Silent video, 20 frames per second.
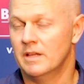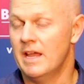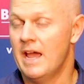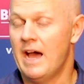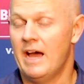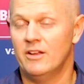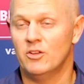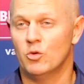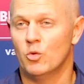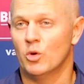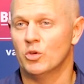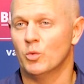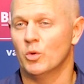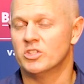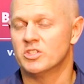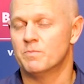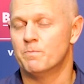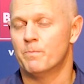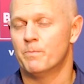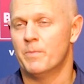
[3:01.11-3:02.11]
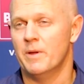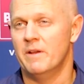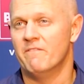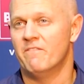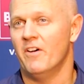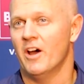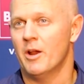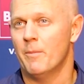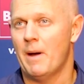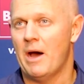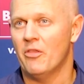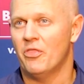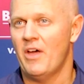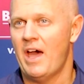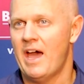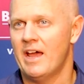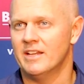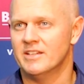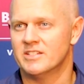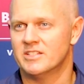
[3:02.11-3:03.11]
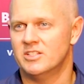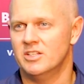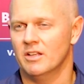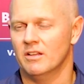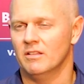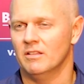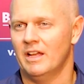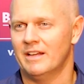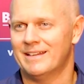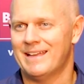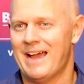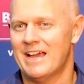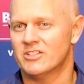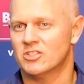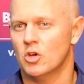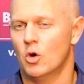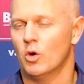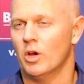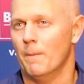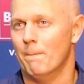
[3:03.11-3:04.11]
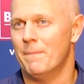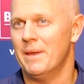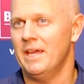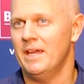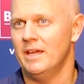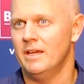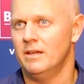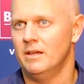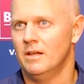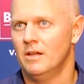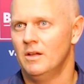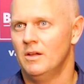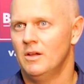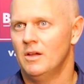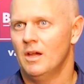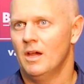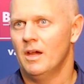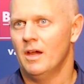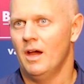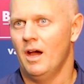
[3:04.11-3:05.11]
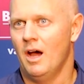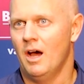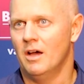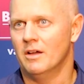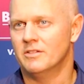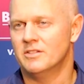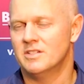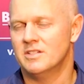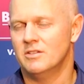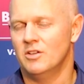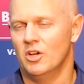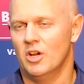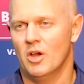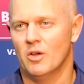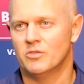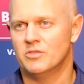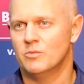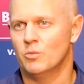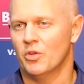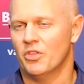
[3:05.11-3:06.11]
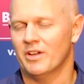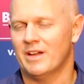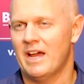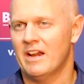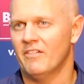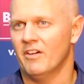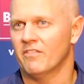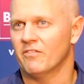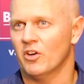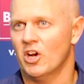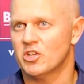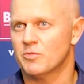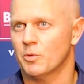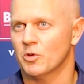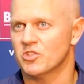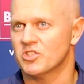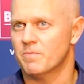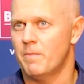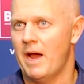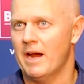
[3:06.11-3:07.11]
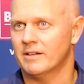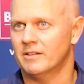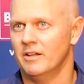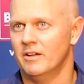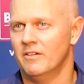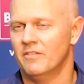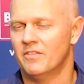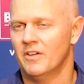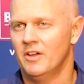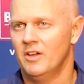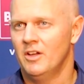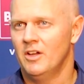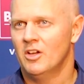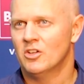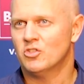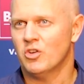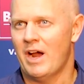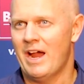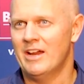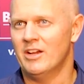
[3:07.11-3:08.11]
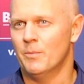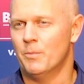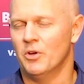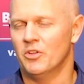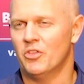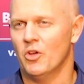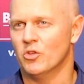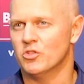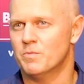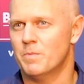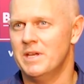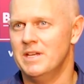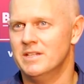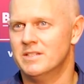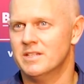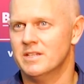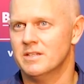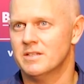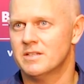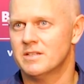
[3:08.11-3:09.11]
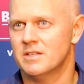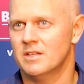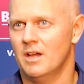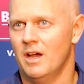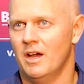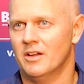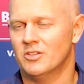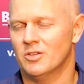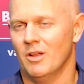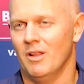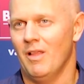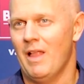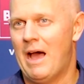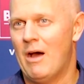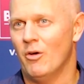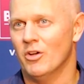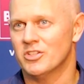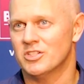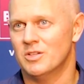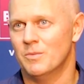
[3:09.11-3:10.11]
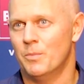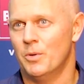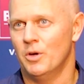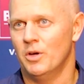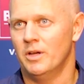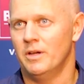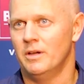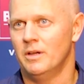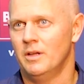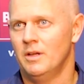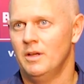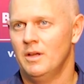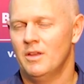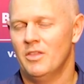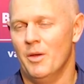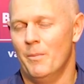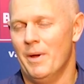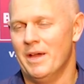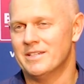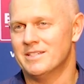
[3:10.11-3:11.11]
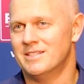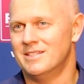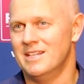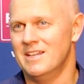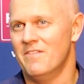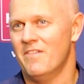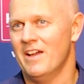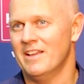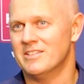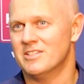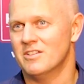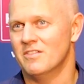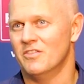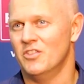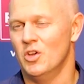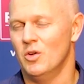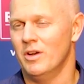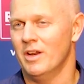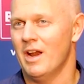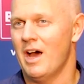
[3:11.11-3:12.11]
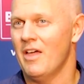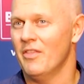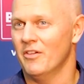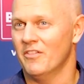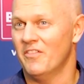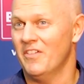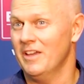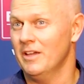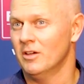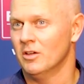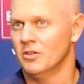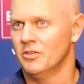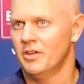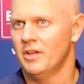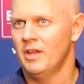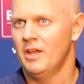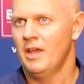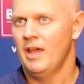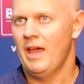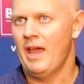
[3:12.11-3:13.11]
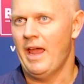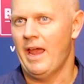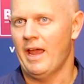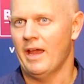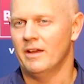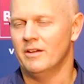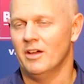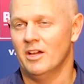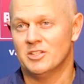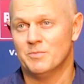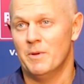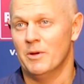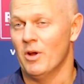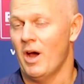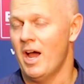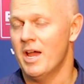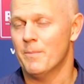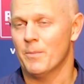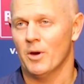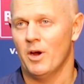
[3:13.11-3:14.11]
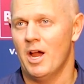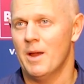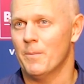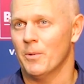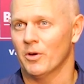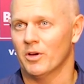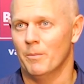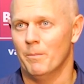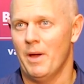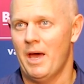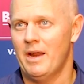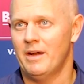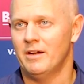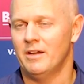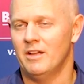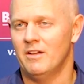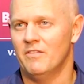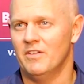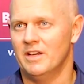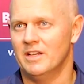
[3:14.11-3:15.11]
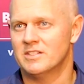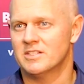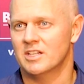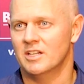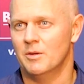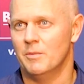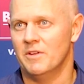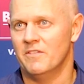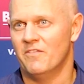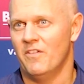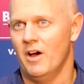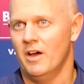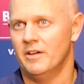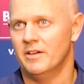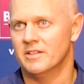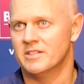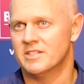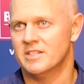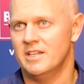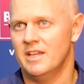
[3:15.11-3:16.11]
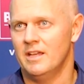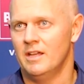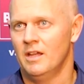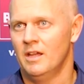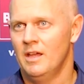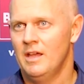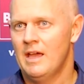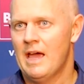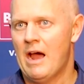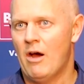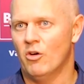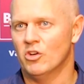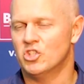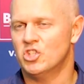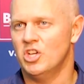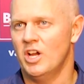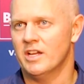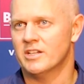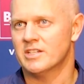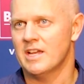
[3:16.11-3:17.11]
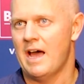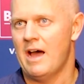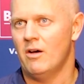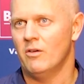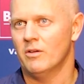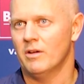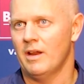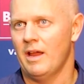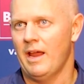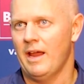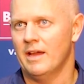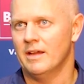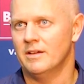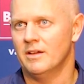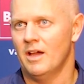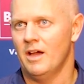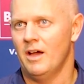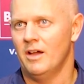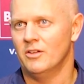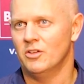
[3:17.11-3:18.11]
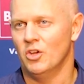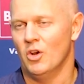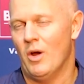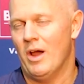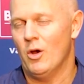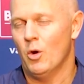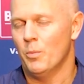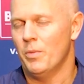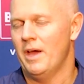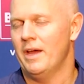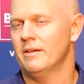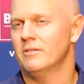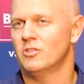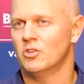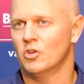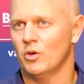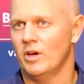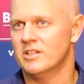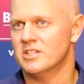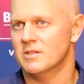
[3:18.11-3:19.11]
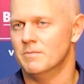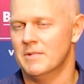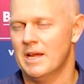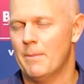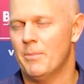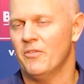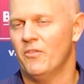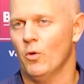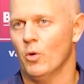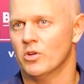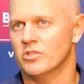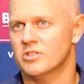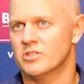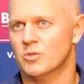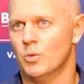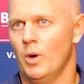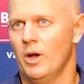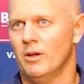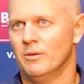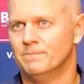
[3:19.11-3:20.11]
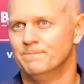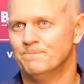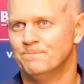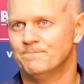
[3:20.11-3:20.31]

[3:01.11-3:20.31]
Yeah, what's been fun about that is to let guys go compete. Uh, you know, with a kind of a fresh perspective, trying to put those pieces uh, to allow us to put the best defensive unit on the field and uh, it's been hyper hyper competitive and it's going to be fun to see how it shakes out and uh, you know I hope that creates some depth for us as well.